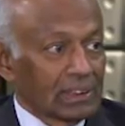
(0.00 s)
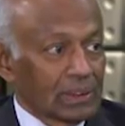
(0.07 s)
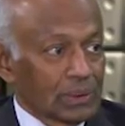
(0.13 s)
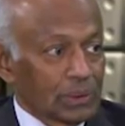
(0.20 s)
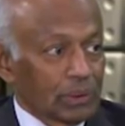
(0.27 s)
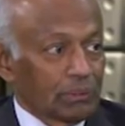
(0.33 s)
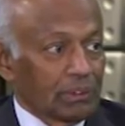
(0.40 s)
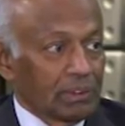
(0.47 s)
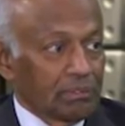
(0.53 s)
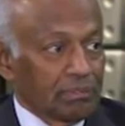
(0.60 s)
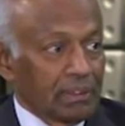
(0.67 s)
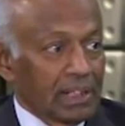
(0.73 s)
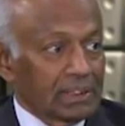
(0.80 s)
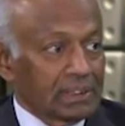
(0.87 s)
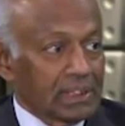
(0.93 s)
So we
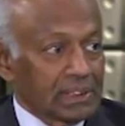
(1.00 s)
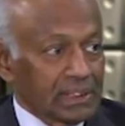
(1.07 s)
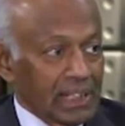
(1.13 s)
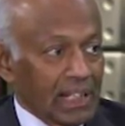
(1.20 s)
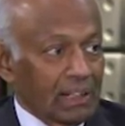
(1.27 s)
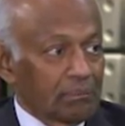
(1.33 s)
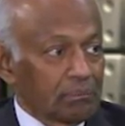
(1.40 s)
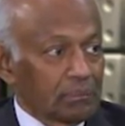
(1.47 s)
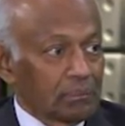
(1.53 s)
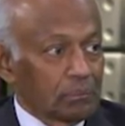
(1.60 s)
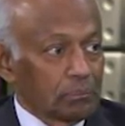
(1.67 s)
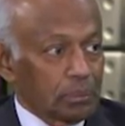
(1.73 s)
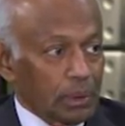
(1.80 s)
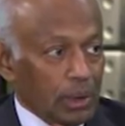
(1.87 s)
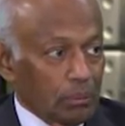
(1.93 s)
face the same
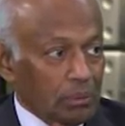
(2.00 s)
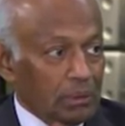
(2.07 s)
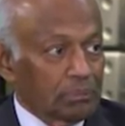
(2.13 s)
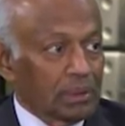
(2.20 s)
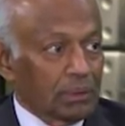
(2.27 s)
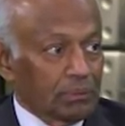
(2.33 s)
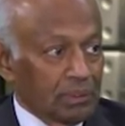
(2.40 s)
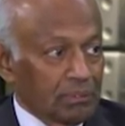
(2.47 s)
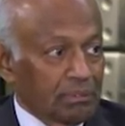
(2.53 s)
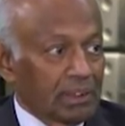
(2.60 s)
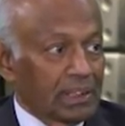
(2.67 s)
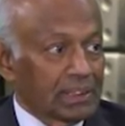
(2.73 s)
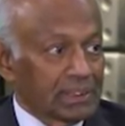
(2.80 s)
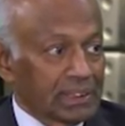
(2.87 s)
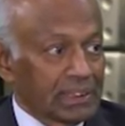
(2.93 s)
problem that we
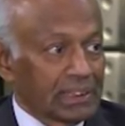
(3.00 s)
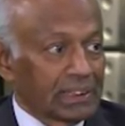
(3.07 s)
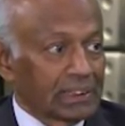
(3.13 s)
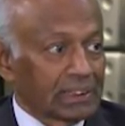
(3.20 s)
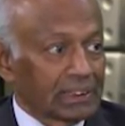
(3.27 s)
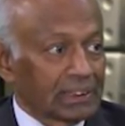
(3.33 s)
face here.